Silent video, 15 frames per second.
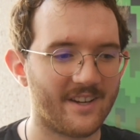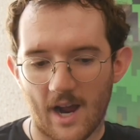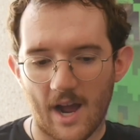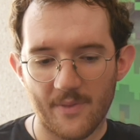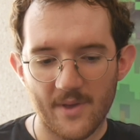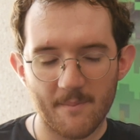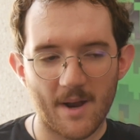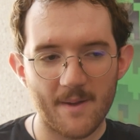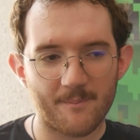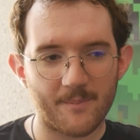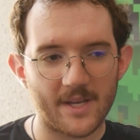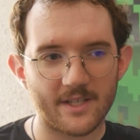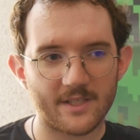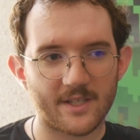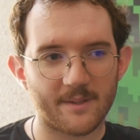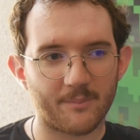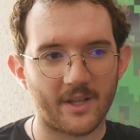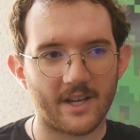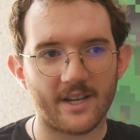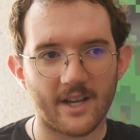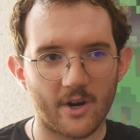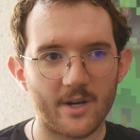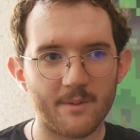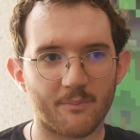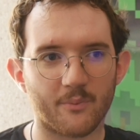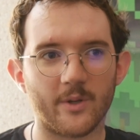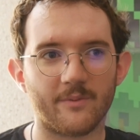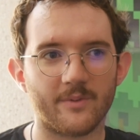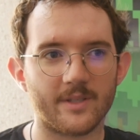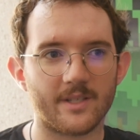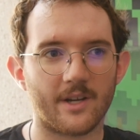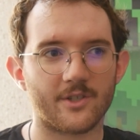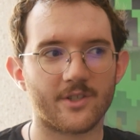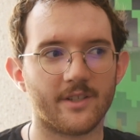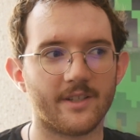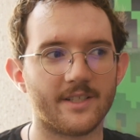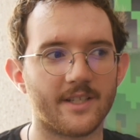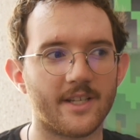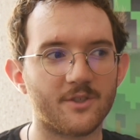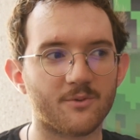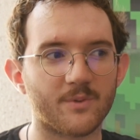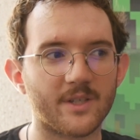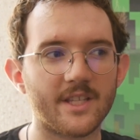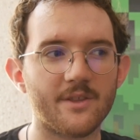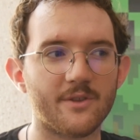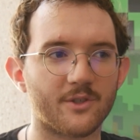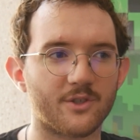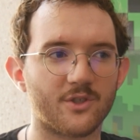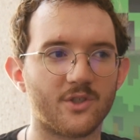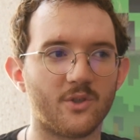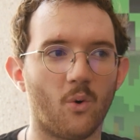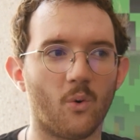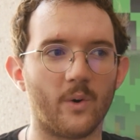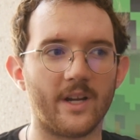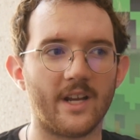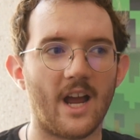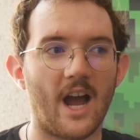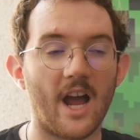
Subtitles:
I think my biggest complaint, I already briefly touched on this, is really the story.